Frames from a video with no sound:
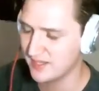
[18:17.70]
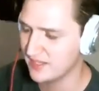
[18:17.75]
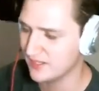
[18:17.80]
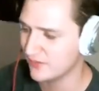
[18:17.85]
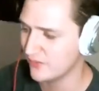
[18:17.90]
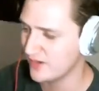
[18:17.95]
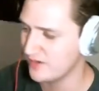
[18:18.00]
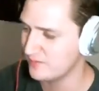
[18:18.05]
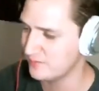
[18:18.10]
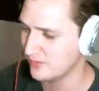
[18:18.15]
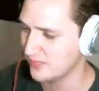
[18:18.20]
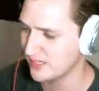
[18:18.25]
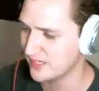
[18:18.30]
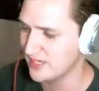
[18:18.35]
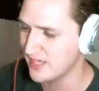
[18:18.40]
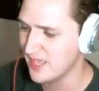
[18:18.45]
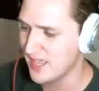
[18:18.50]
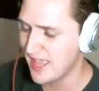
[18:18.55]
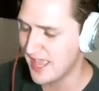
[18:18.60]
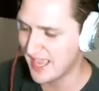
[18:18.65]
Graveblade.
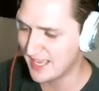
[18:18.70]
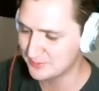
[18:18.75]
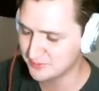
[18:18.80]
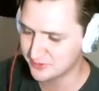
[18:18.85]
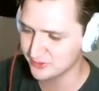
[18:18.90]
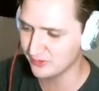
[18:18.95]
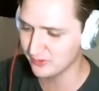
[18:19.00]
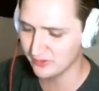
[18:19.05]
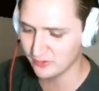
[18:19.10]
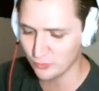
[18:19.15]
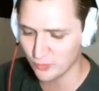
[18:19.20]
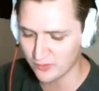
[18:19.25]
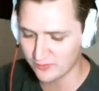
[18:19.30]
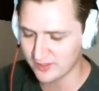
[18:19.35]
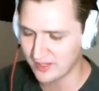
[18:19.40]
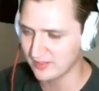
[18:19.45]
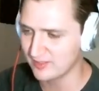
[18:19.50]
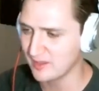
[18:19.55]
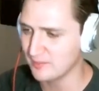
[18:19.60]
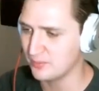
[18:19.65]
Absolutely worth it
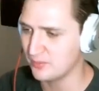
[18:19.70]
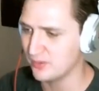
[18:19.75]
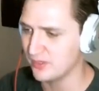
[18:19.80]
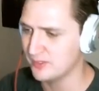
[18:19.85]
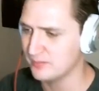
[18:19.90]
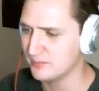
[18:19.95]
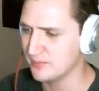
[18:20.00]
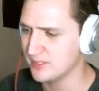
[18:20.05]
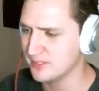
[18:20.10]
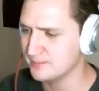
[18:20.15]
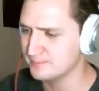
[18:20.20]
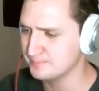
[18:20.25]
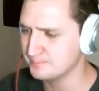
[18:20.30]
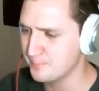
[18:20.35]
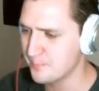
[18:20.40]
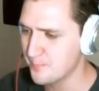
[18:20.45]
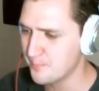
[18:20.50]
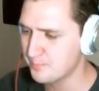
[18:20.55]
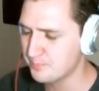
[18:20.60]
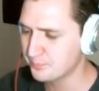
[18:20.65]
at that point, but
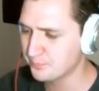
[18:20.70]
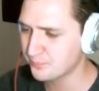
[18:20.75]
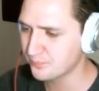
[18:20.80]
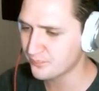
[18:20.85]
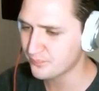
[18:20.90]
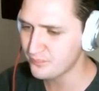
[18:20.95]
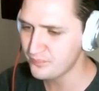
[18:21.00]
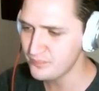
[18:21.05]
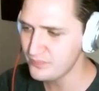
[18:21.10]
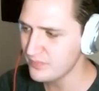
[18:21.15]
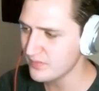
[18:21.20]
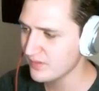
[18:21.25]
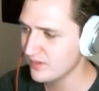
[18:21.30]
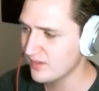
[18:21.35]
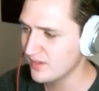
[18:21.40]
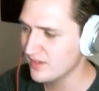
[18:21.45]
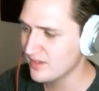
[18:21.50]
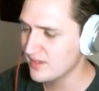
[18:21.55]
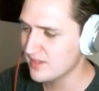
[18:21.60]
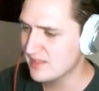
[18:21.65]

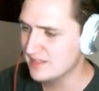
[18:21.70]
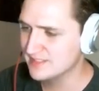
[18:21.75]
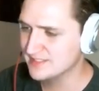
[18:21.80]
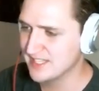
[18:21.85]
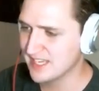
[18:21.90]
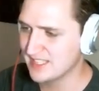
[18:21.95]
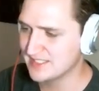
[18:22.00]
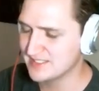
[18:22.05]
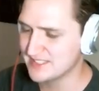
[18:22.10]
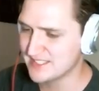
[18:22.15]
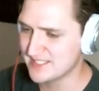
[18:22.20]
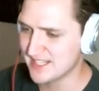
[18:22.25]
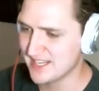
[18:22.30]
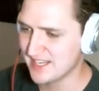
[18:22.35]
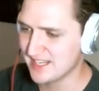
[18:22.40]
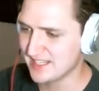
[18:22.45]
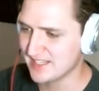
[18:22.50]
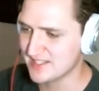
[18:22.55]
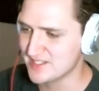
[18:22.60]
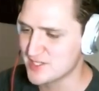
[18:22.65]
this guy's in a tank.